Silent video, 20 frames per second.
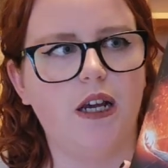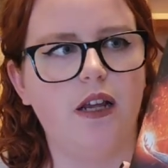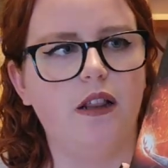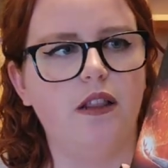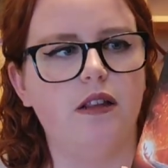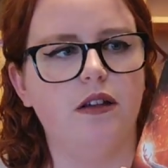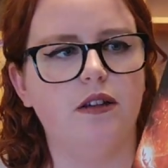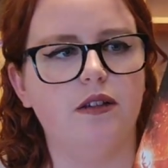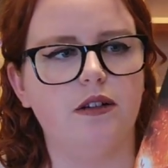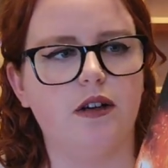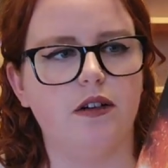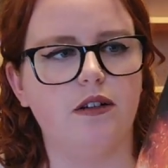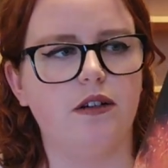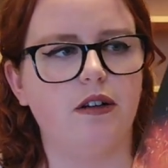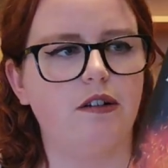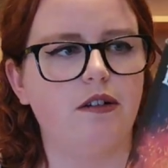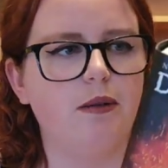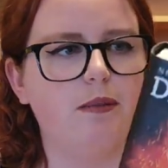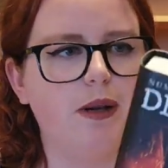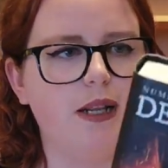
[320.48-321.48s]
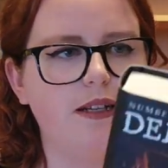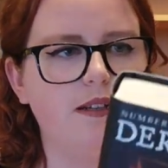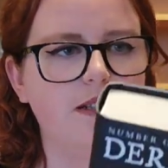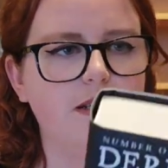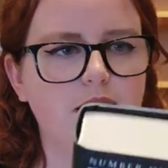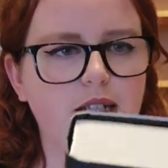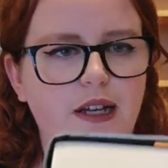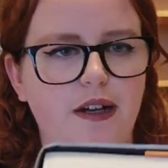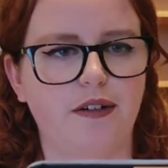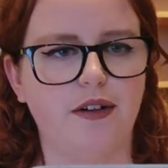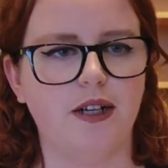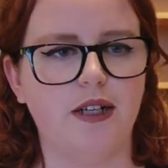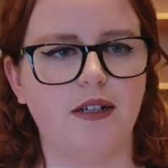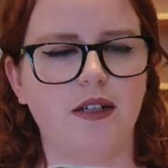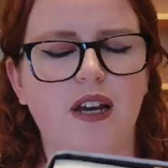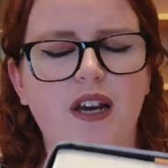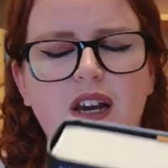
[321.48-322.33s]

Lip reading: in the Skullduggery Pleasant series,